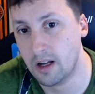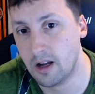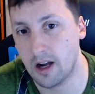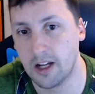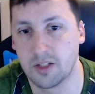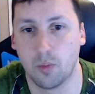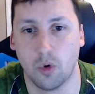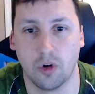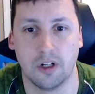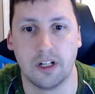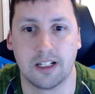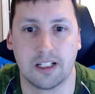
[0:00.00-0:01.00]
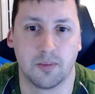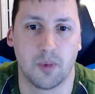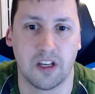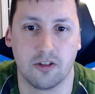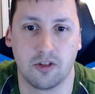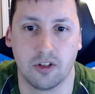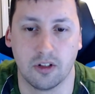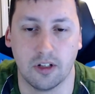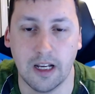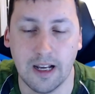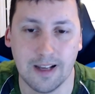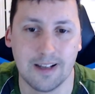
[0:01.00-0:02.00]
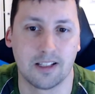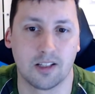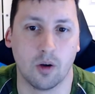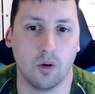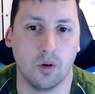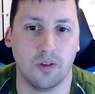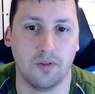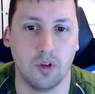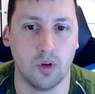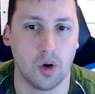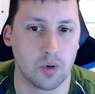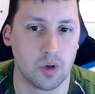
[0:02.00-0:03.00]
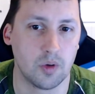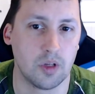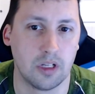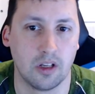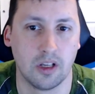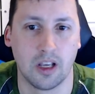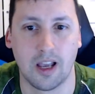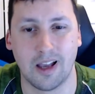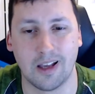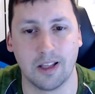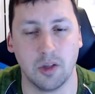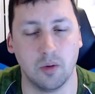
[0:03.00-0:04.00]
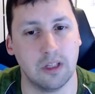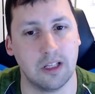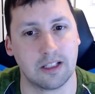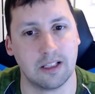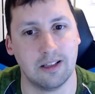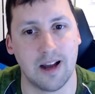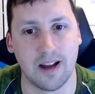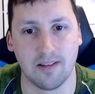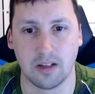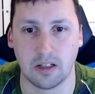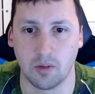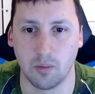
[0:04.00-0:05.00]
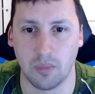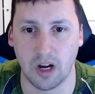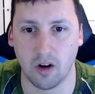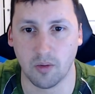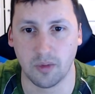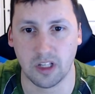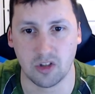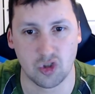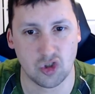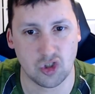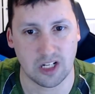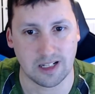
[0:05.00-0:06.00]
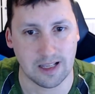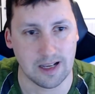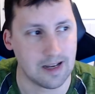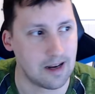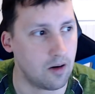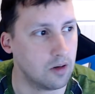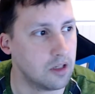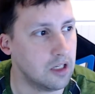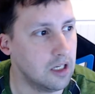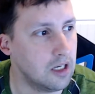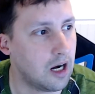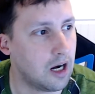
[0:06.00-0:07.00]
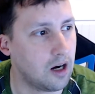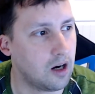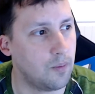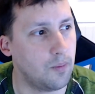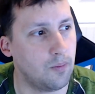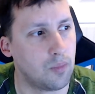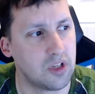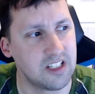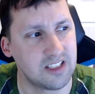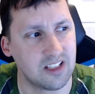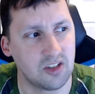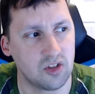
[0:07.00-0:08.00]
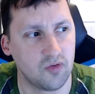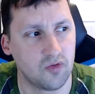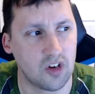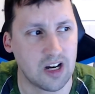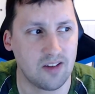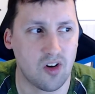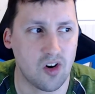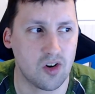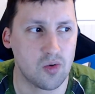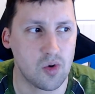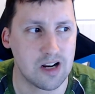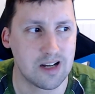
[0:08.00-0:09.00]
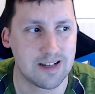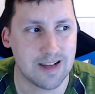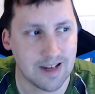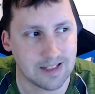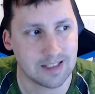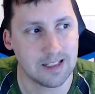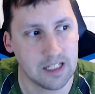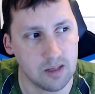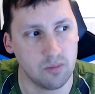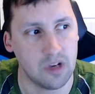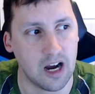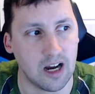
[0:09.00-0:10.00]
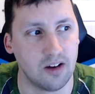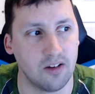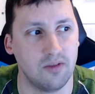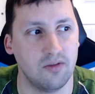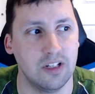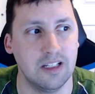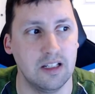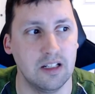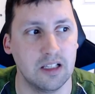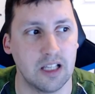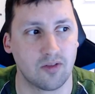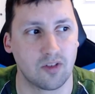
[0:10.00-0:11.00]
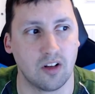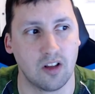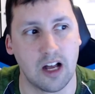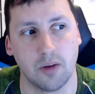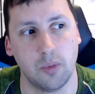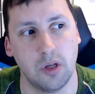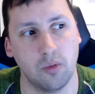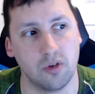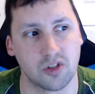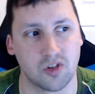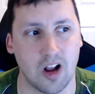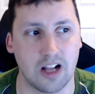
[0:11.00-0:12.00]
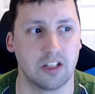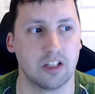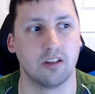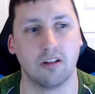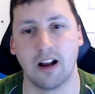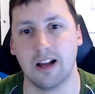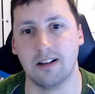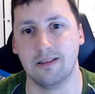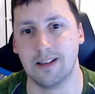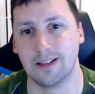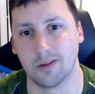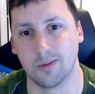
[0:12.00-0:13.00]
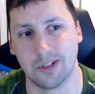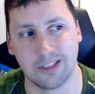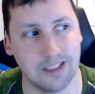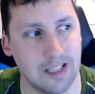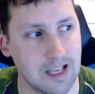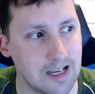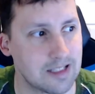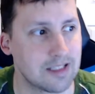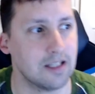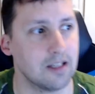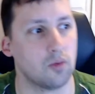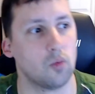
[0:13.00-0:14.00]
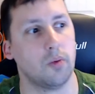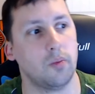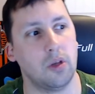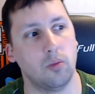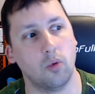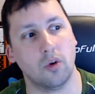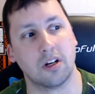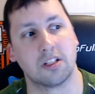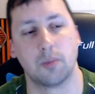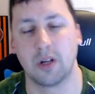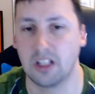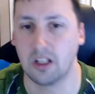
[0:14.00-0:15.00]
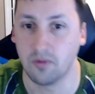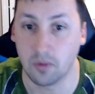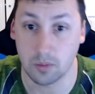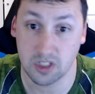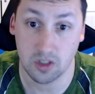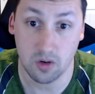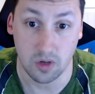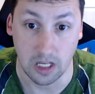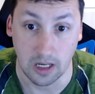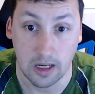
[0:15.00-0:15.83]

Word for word: Iceborne expansion. So if you don't own it and you would like to dive in, by all means check that out. Um, PlayStation 5 hardware tech deep dive left a lot of people scratching their heads as it was less than what people were expecting from Sony,